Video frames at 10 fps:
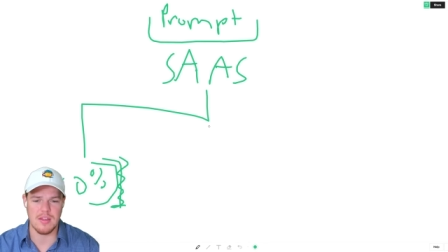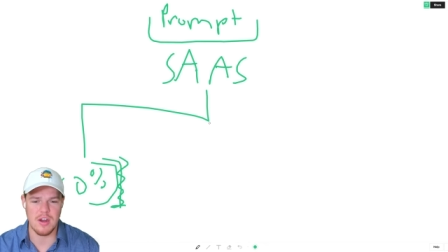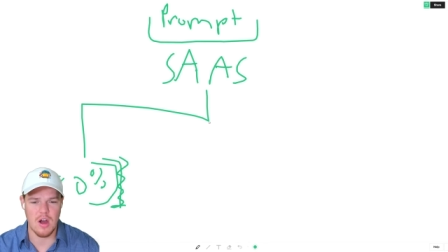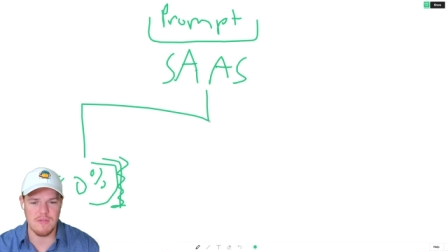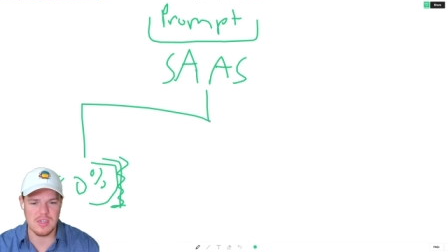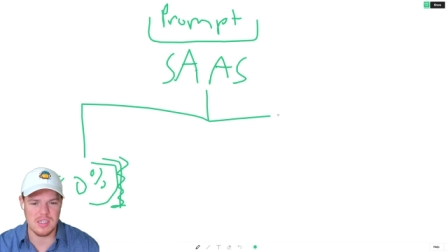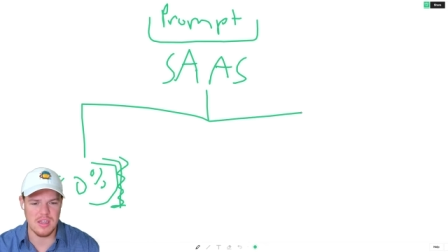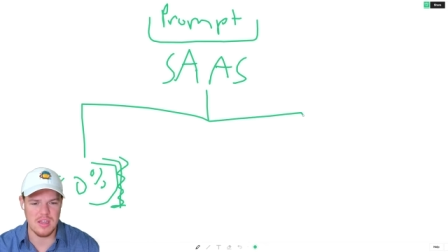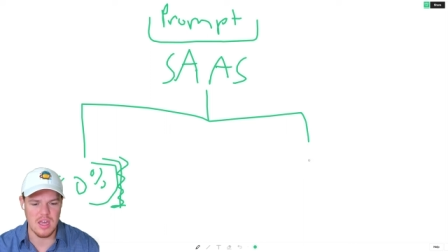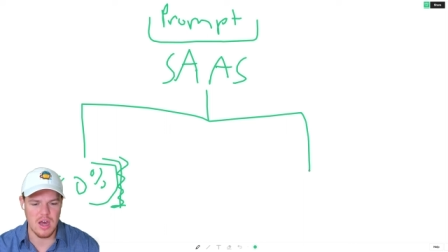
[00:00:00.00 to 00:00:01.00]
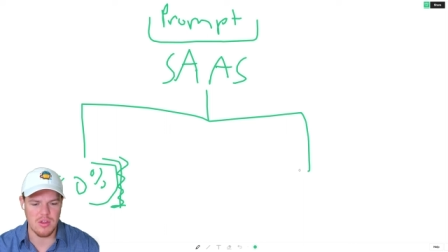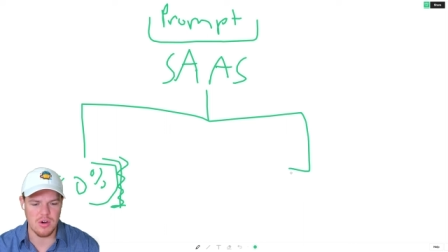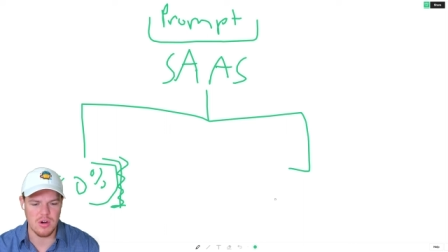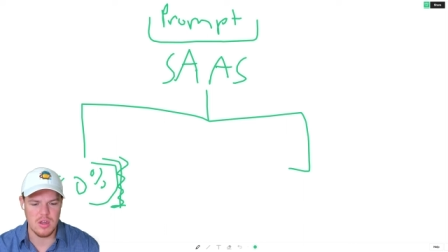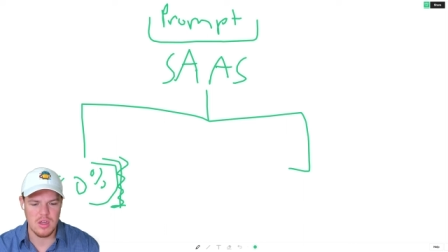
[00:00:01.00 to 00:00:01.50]
And then obviously the
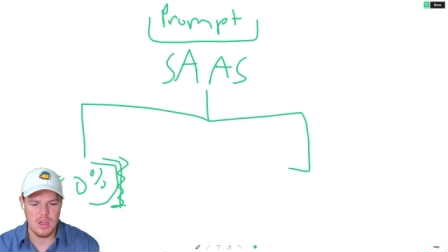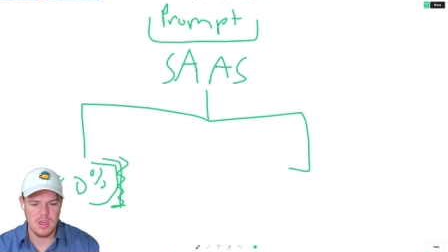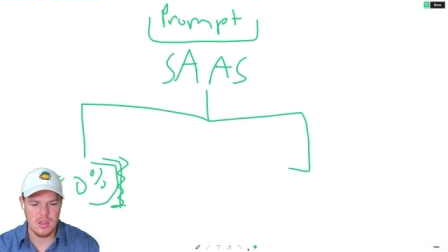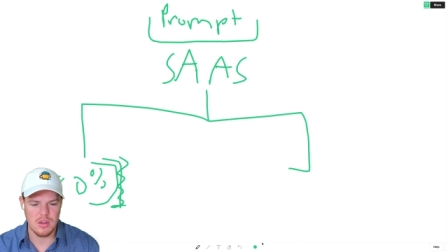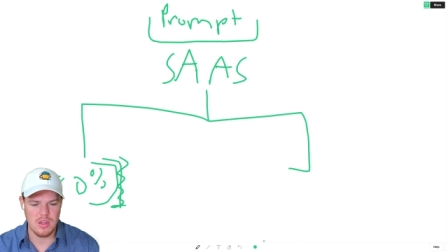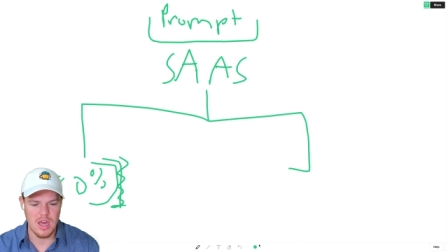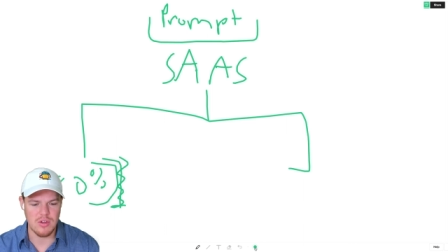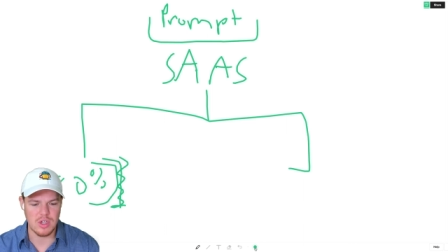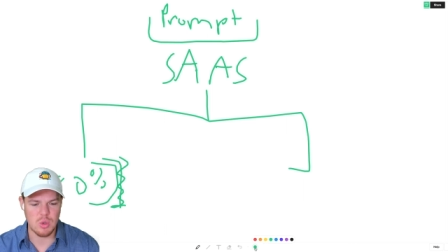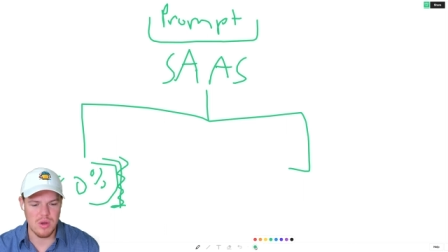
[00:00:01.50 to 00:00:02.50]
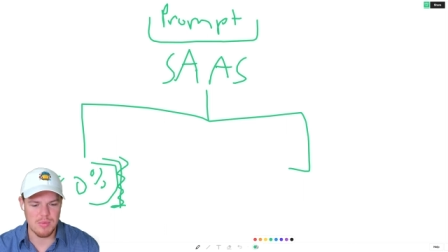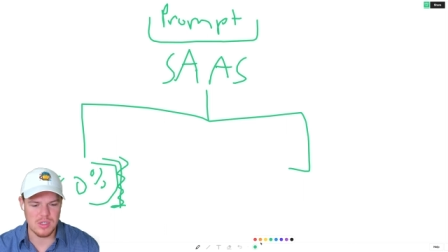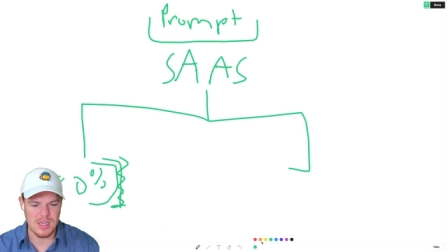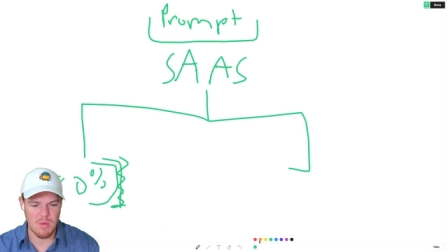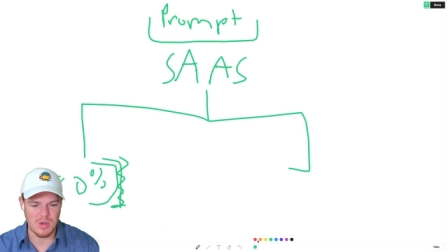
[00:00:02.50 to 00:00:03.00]
other the other
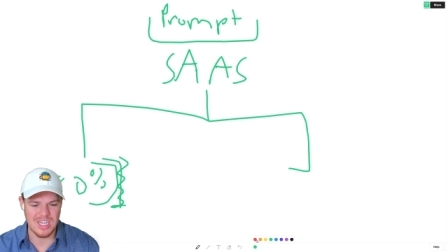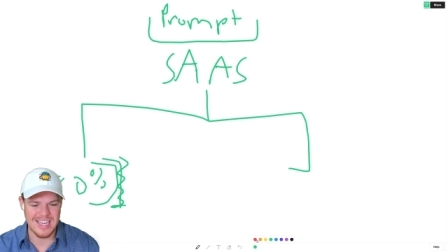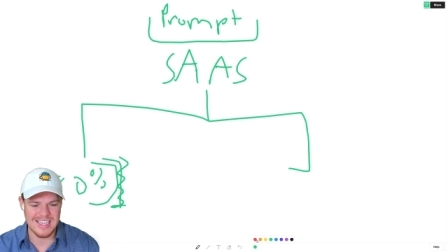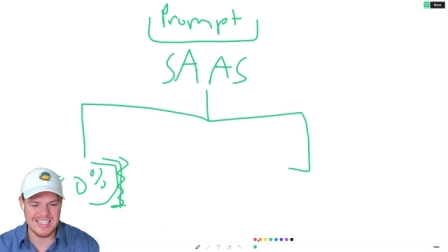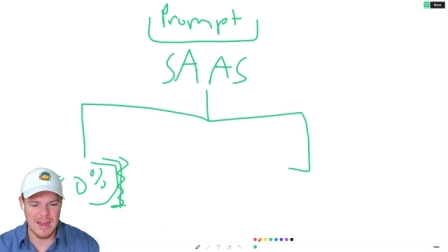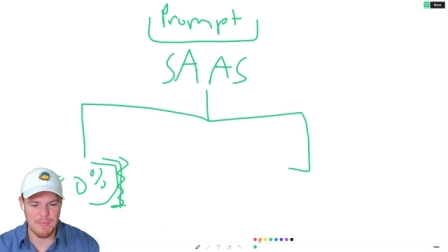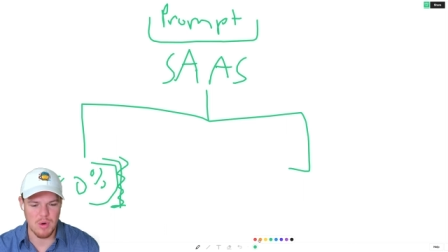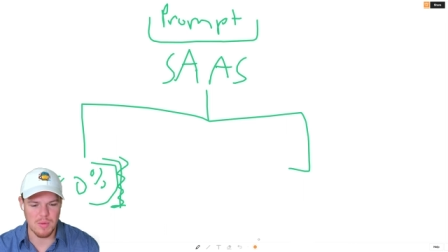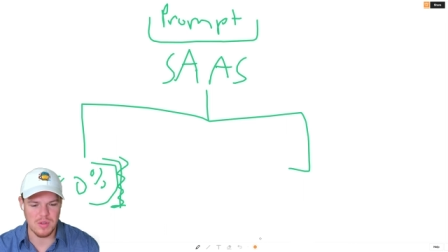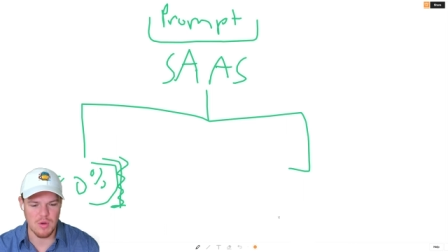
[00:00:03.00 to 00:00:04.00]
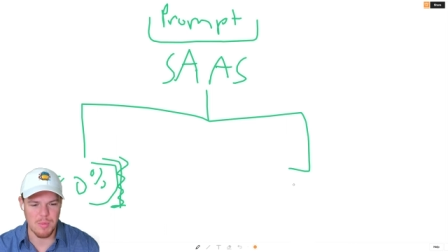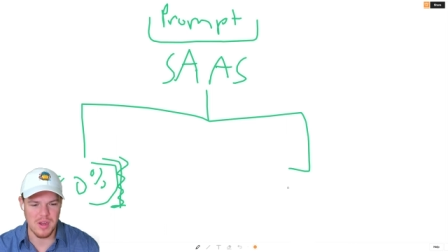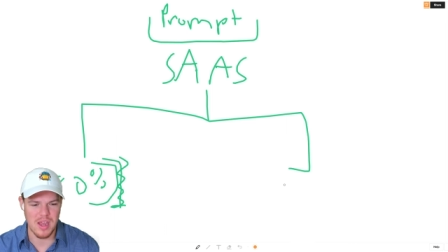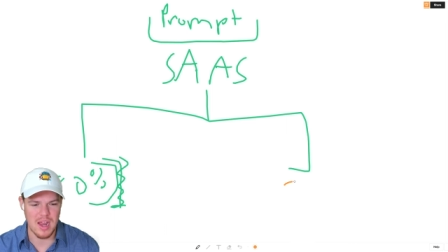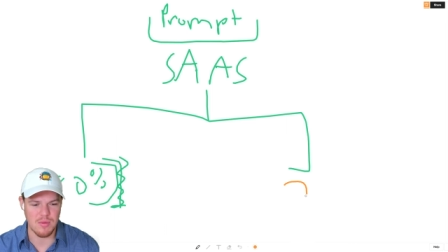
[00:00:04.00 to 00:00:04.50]
20%, which is that prompting
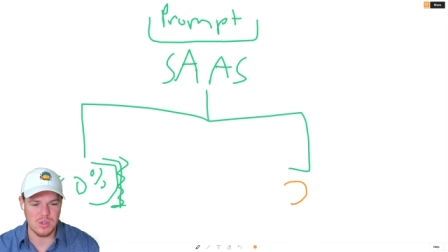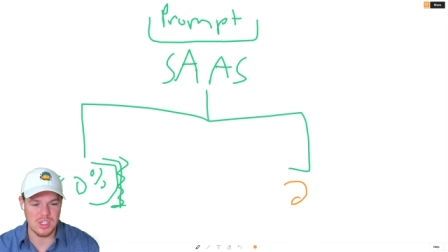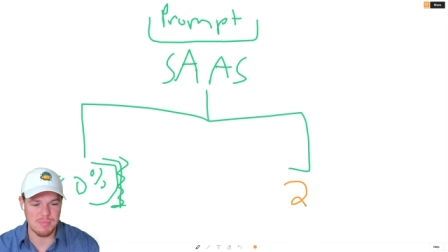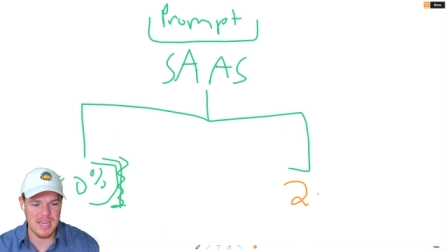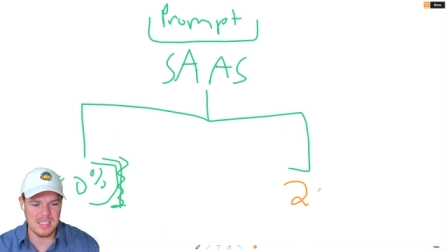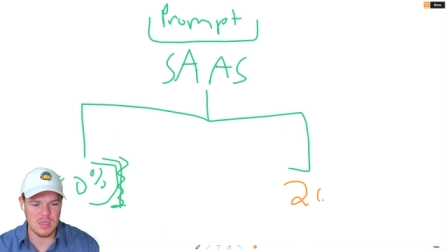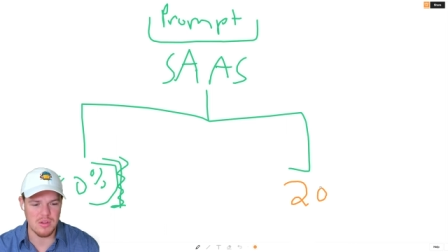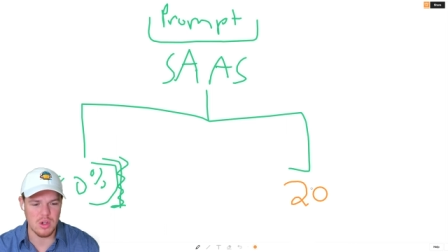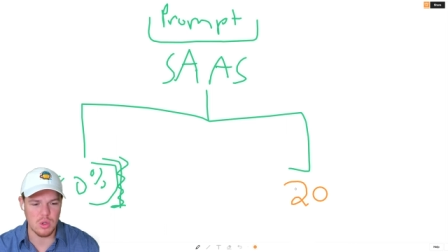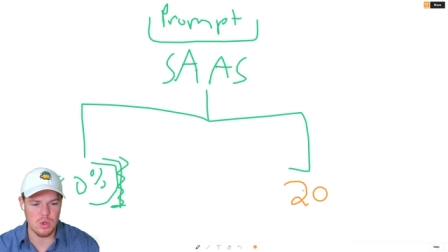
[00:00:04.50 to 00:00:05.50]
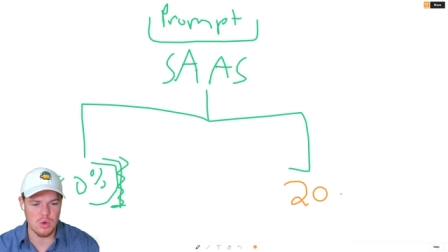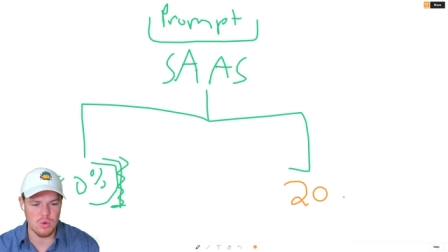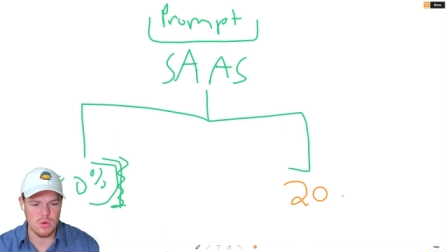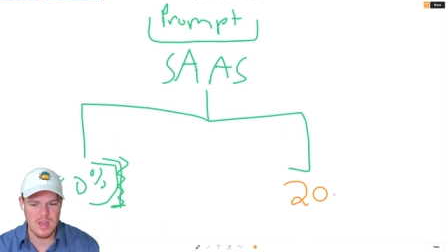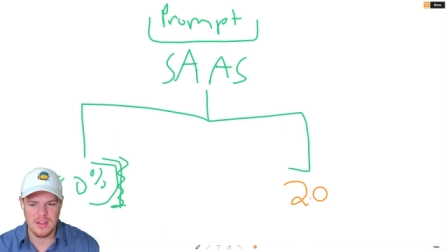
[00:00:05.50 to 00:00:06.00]
OpenAI, which is basically the
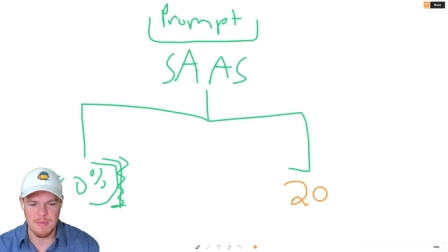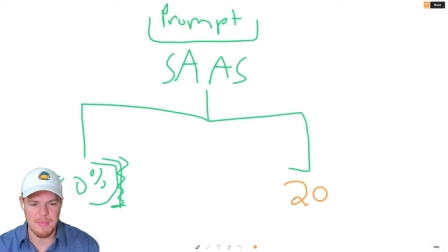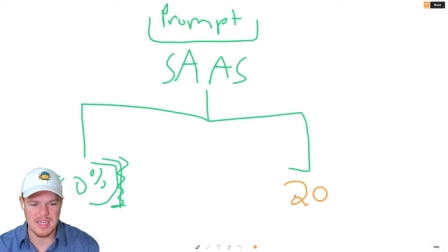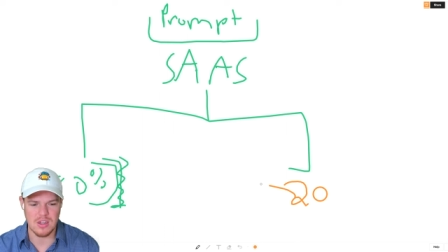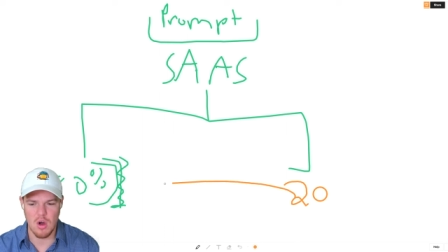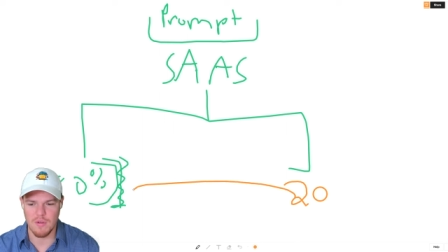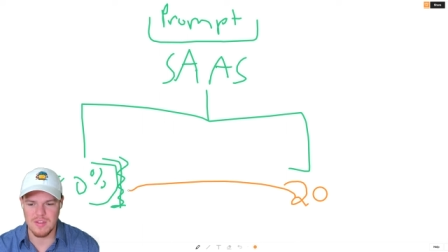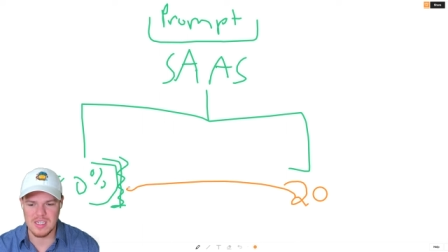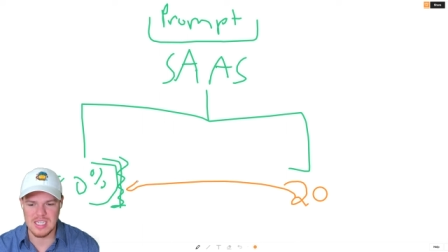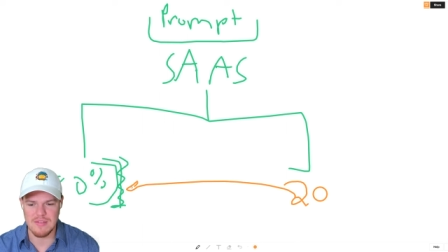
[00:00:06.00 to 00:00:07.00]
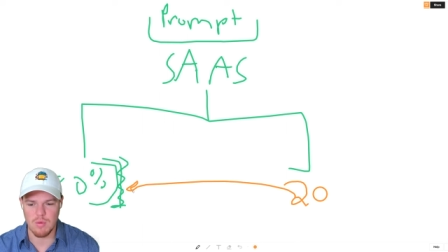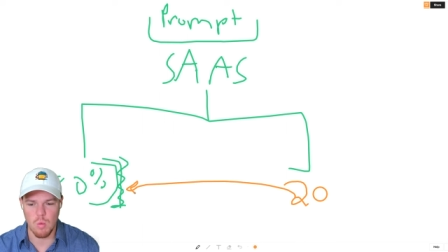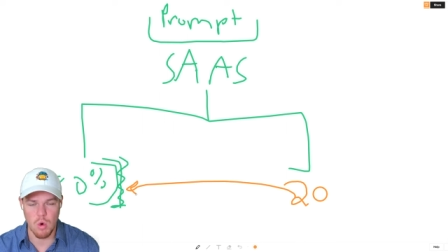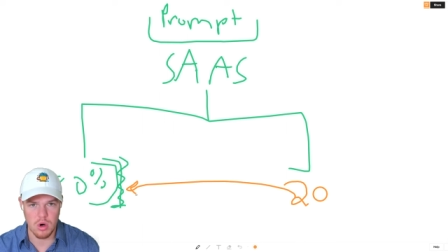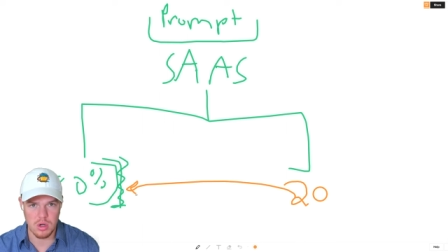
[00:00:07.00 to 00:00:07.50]
glue that makes all of this even
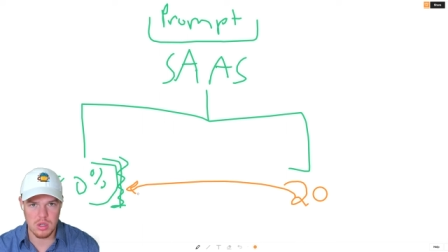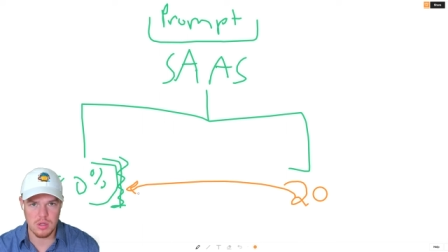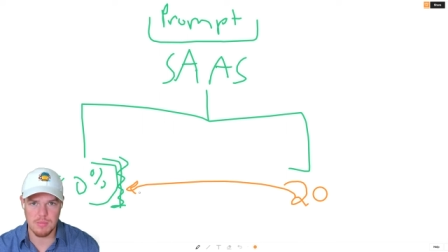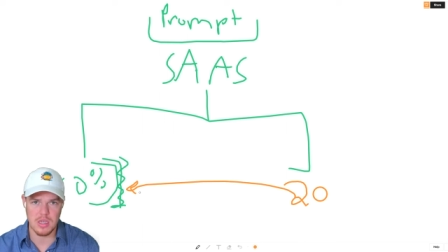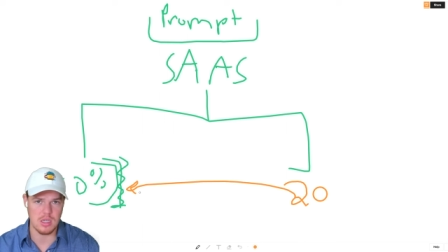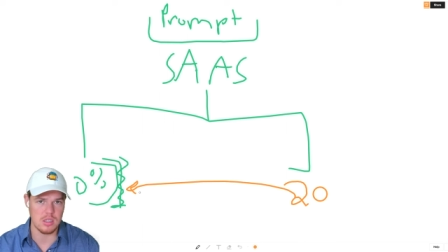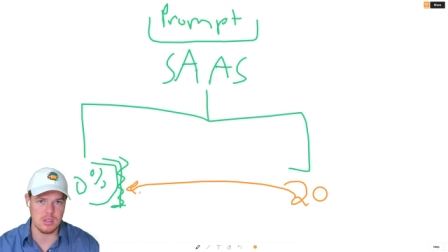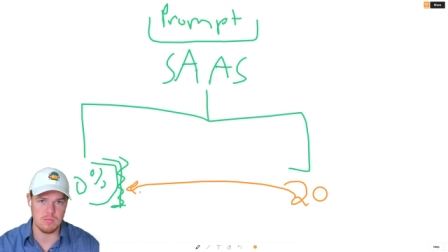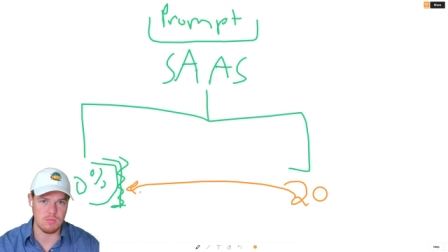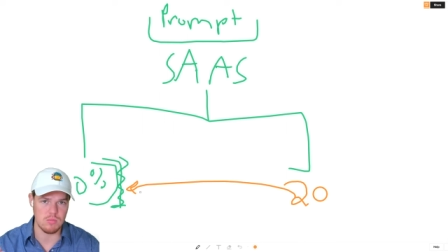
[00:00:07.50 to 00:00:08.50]
work because